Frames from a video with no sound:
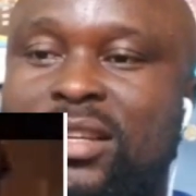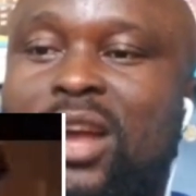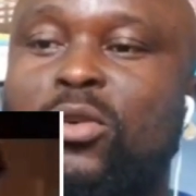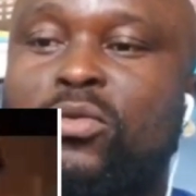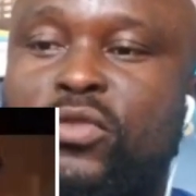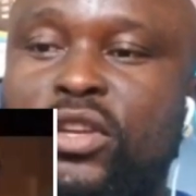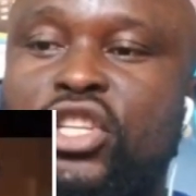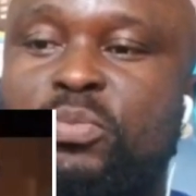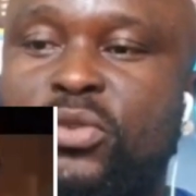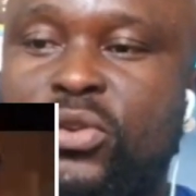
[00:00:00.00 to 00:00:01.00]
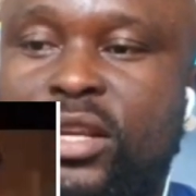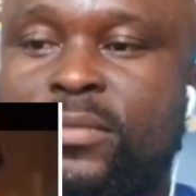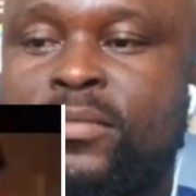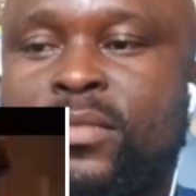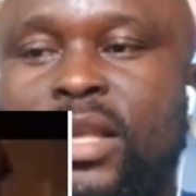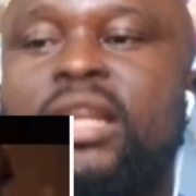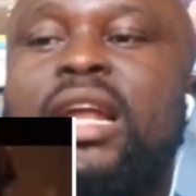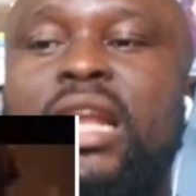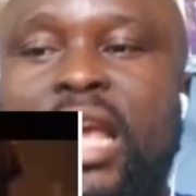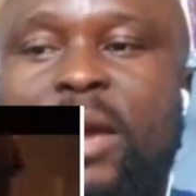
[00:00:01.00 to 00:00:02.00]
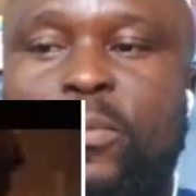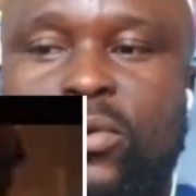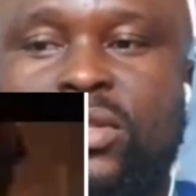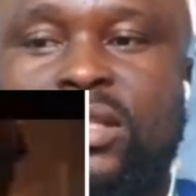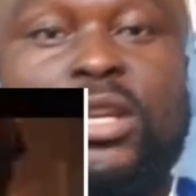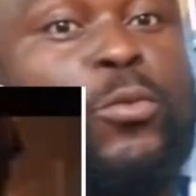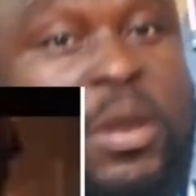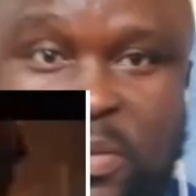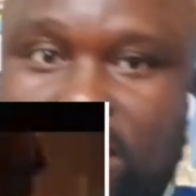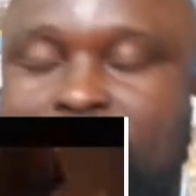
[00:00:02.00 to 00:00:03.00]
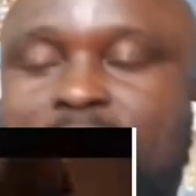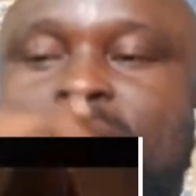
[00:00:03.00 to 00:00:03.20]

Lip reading: in an unfinished building, in an apron, still whipping.